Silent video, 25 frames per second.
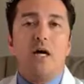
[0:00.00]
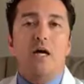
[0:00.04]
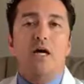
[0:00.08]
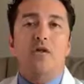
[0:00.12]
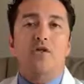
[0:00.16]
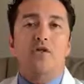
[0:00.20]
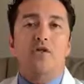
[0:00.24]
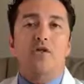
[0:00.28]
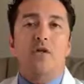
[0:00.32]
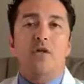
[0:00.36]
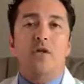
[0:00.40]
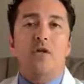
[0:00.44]

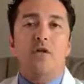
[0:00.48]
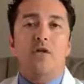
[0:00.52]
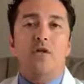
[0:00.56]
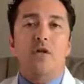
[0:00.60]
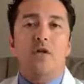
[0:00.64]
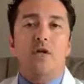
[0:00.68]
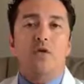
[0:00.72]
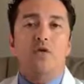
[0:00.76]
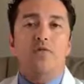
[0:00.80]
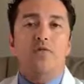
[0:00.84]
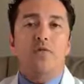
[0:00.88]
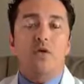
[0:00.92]
So
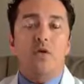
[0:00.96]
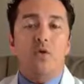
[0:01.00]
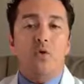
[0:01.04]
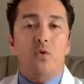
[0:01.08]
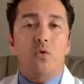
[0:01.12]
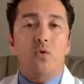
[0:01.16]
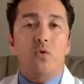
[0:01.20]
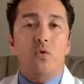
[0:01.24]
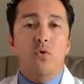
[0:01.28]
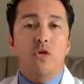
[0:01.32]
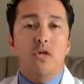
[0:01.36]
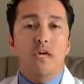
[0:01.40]
if
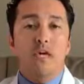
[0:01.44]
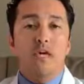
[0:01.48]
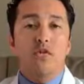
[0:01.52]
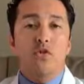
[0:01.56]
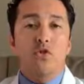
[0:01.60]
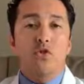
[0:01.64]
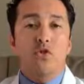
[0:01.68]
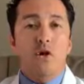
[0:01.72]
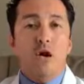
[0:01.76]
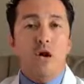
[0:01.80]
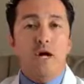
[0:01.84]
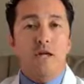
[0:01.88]
you can
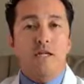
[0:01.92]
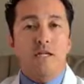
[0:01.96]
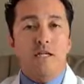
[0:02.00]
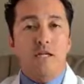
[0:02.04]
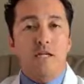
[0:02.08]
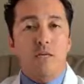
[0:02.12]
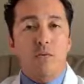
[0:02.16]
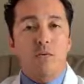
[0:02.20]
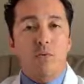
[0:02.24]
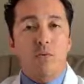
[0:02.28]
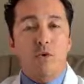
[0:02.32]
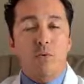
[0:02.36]
try to
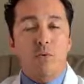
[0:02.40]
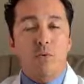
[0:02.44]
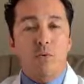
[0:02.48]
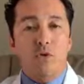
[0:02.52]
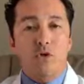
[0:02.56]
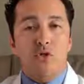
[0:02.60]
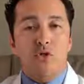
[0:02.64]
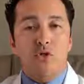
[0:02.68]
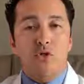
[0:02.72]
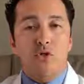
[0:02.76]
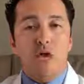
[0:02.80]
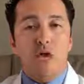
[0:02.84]
keep your
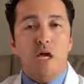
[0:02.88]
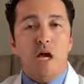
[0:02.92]
personal